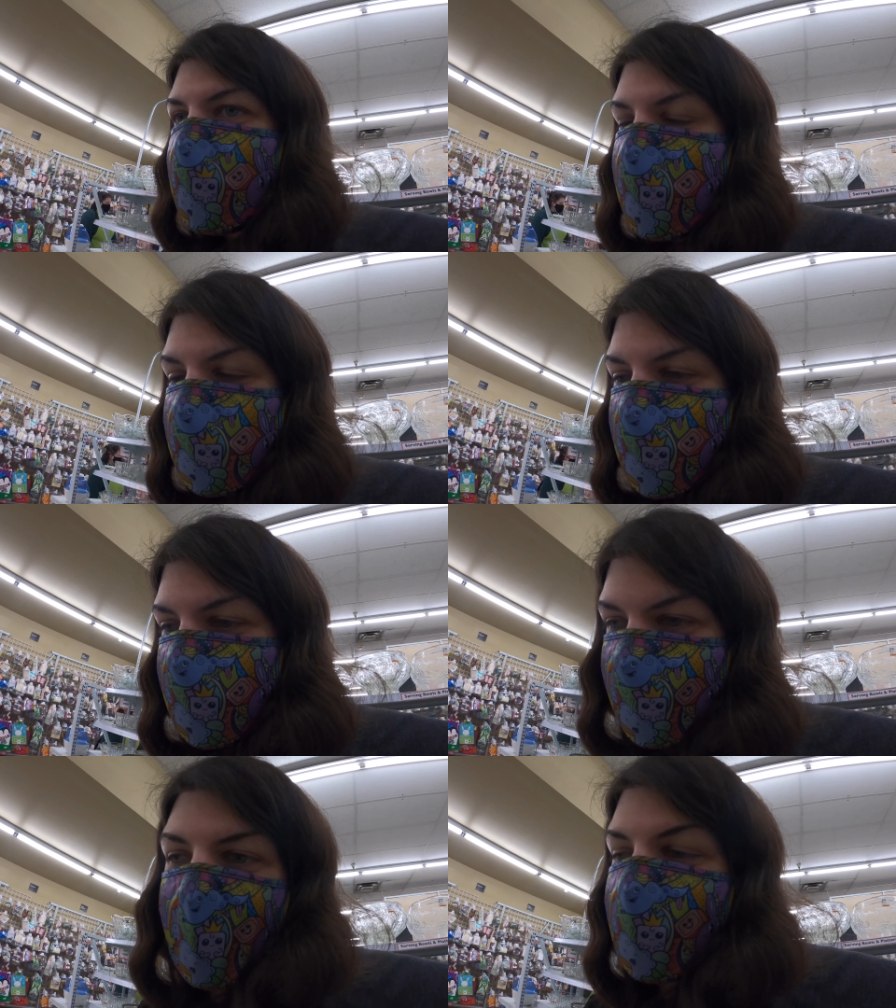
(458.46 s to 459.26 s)
It's such a
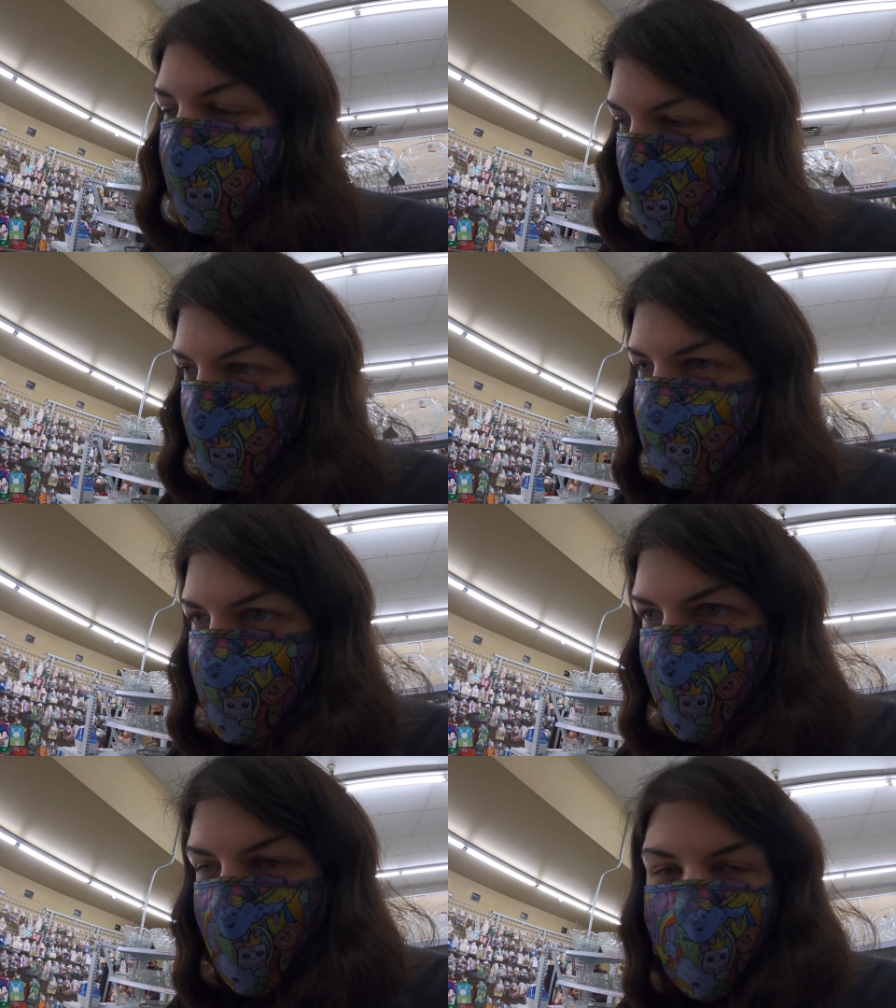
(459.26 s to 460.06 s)
sad thing,
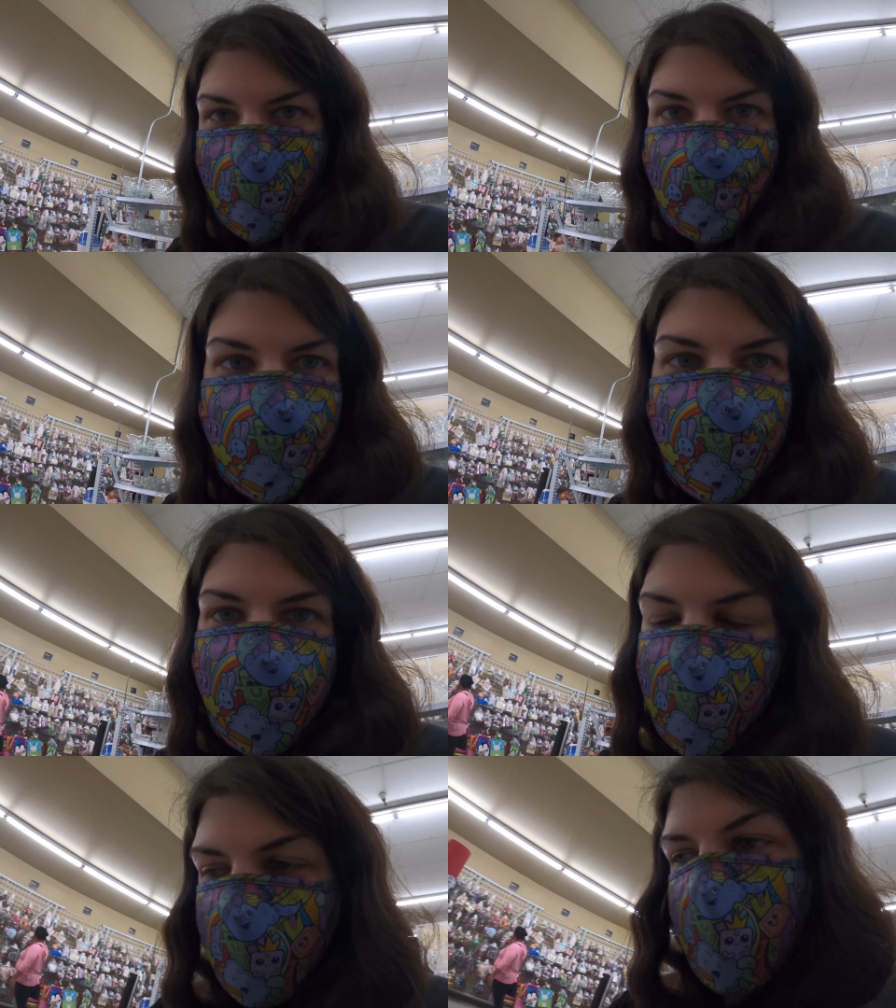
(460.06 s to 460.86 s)
but it happens so